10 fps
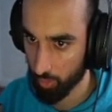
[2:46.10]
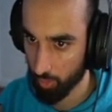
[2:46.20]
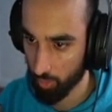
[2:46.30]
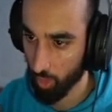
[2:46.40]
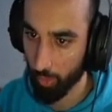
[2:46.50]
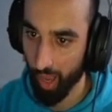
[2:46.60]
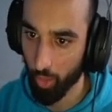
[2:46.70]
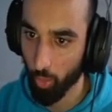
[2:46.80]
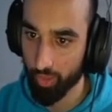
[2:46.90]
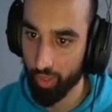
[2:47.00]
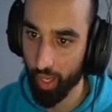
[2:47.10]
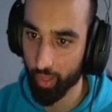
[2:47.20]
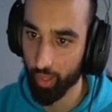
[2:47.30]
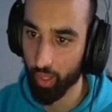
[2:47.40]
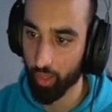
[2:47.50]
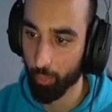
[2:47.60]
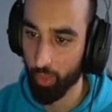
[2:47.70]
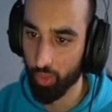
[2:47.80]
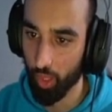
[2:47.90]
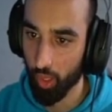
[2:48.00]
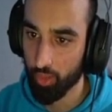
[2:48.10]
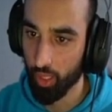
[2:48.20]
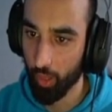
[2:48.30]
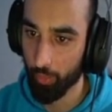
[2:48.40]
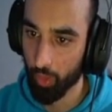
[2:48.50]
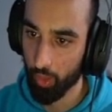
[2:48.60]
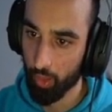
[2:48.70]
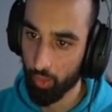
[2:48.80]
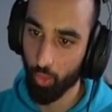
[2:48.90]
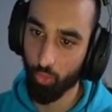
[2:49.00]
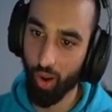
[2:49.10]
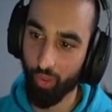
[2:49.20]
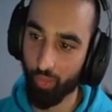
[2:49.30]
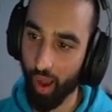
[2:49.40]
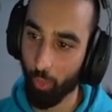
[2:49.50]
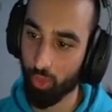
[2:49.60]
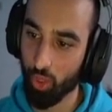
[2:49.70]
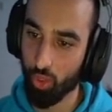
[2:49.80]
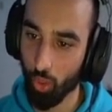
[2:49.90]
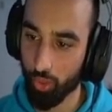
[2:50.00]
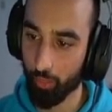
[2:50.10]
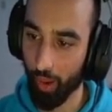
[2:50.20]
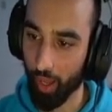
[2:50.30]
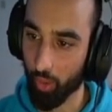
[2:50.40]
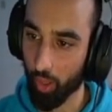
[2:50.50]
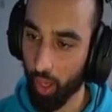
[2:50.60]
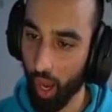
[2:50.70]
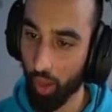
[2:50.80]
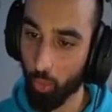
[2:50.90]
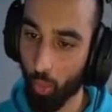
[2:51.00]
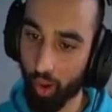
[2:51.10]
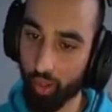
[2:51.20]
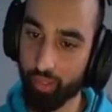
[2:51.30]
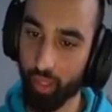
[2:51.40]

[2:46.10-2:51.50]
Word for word: I don't want to die. Like, like, please, take it. No, no, rah, rah, rah. I was just joking, but I don't, I don't want to.